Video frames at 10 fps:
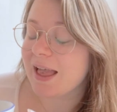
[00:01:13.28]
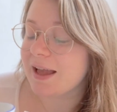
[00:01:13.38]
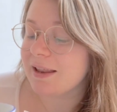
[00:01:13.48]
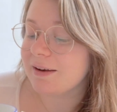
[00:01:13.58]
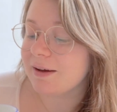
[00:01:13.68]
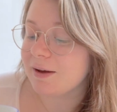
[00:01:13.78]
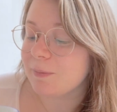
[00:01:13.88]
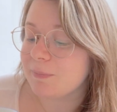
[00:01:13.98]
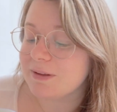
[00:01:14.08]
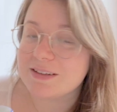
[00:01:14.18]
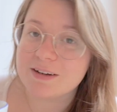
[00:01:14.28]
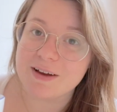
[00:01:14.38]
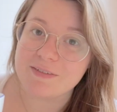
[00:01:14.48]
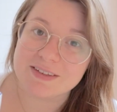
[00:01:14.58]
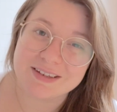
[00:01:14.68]
And instead of
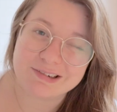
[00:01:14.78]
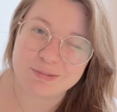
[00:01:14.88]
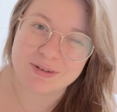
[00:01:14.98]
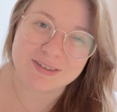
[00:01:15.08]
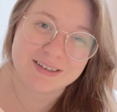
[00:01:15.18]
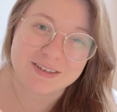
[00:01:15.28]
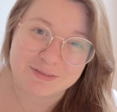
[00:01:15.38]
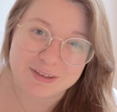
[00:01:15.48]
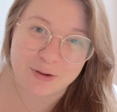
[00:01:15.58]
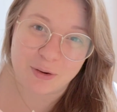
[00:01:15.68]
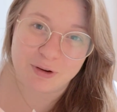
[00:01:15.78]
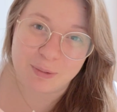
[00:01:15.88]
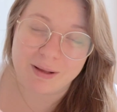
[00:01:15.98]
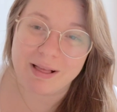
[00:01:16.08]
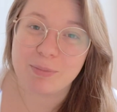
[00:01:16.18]
having cereal, because that doesn't really go very
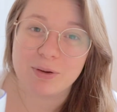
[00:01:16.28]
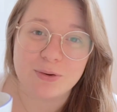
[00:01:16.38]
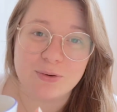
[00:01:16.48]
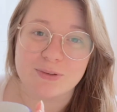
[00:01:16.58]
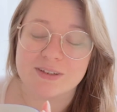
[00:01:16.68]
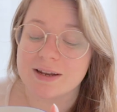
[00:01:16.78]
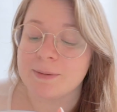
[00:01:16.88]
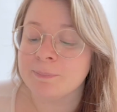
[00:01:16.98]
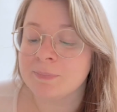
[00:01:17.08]
well, I put noodles in.